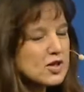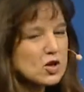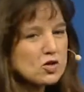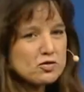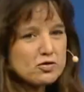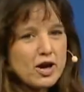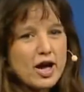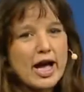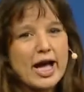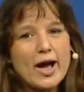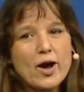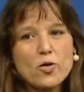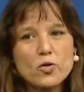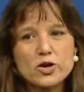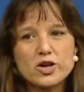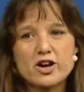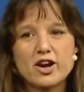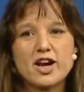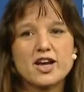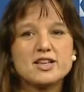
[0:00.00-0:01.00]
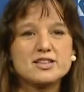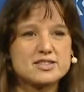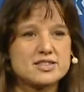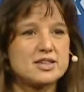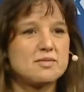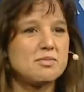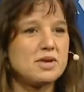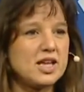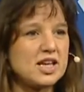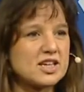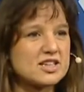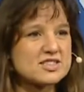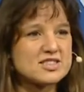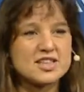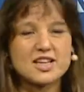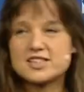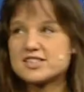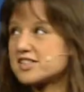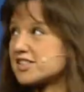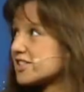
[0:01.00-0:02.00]
of how crazy media
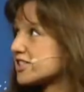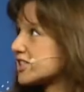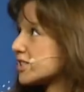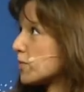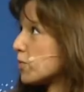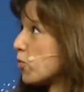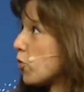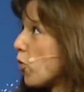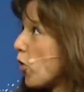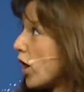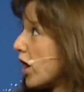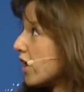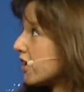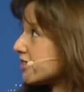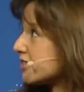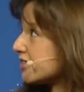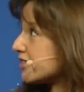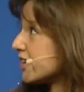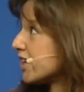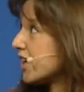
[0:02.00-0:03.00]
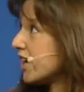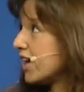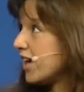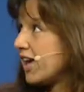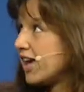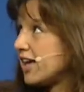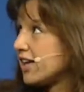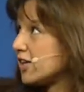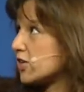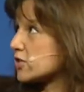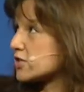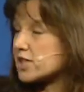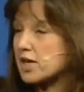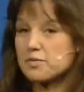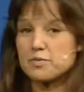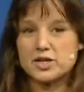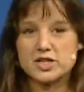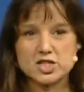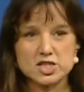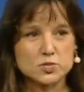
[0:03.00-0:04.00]
censorship was. And you know,
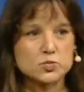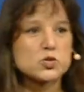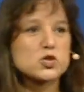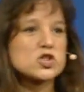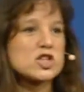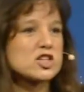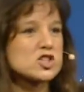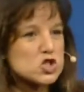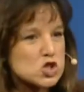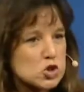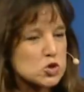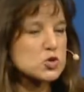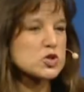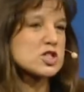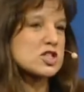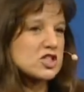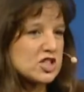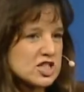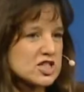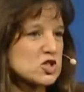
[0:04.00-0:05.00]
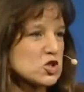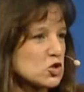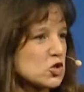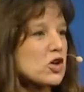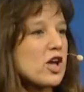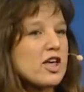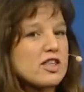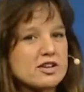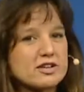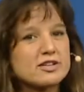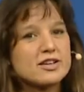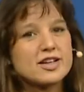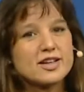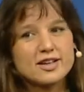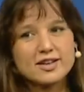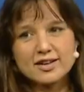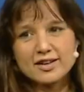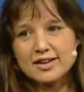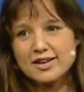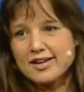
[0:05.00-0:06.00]
somebody just put their two screens together
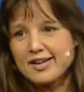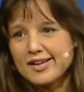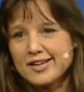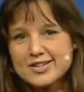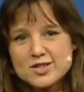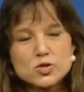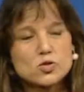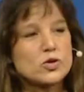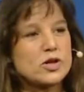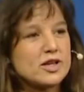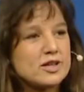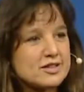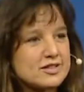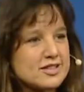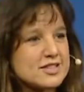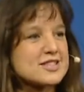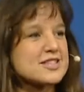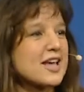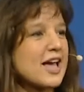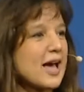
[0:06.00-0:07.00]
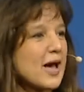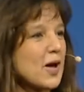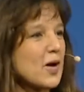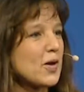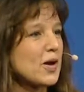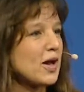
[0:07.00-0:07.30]
and tweeted this out,